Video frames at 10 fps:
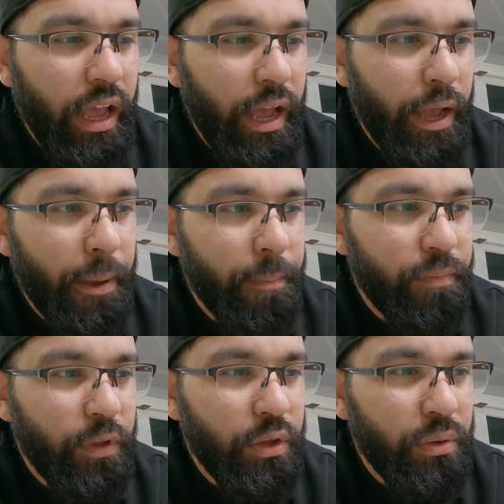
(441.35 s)

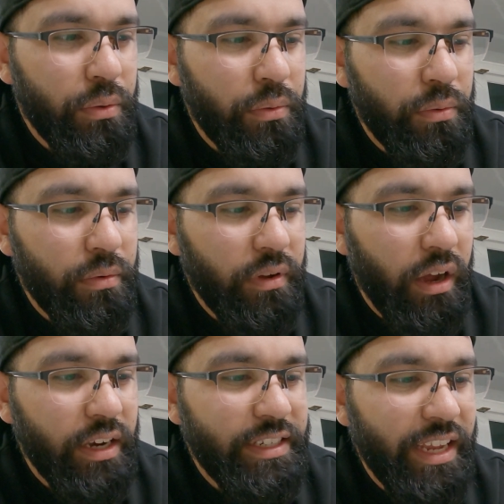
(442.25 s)
You
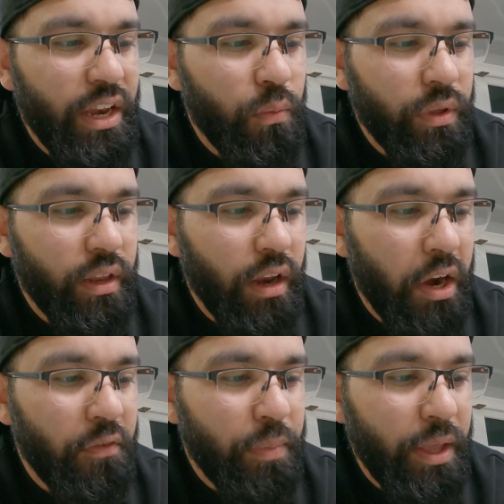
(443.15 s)
are dealing with a
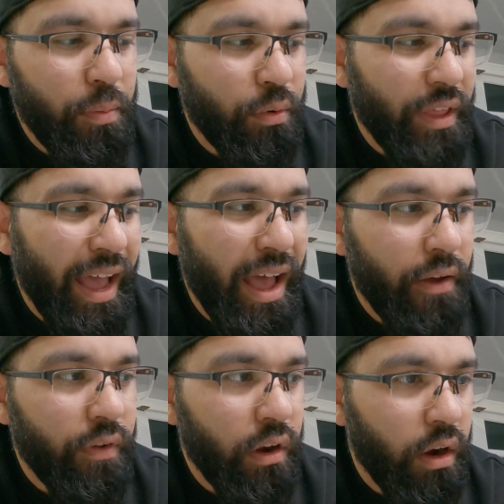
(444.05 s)
lot of people that have a